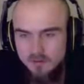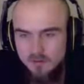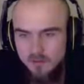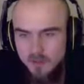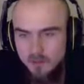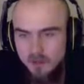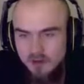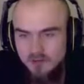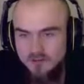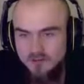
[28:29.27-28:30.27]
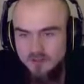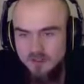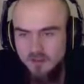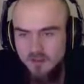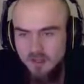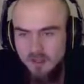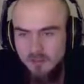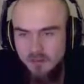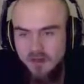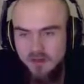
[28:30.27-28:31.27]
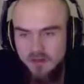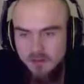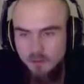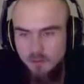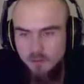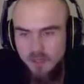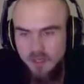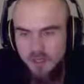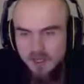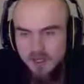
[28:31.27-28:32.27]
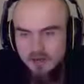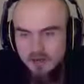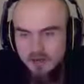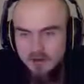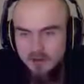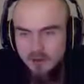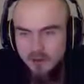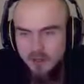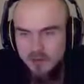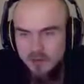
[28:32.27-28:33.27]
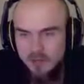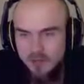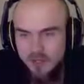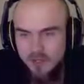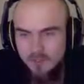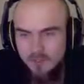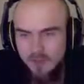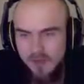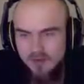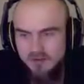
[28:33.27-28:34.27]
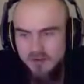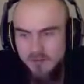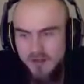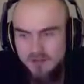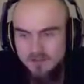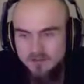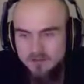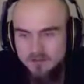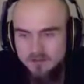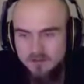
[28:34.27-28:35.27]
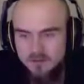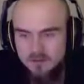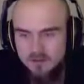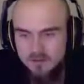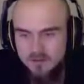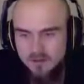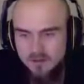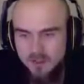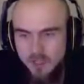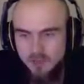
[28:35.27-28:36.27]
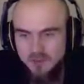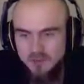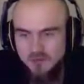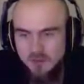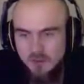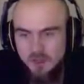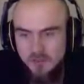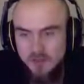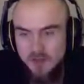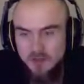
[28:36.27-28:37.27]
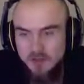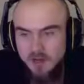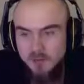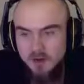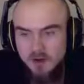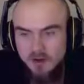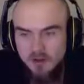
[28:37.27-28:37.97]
And part of the skill regarding them would be knowing to be wary of the patterns. Now just scrubbing it up hard.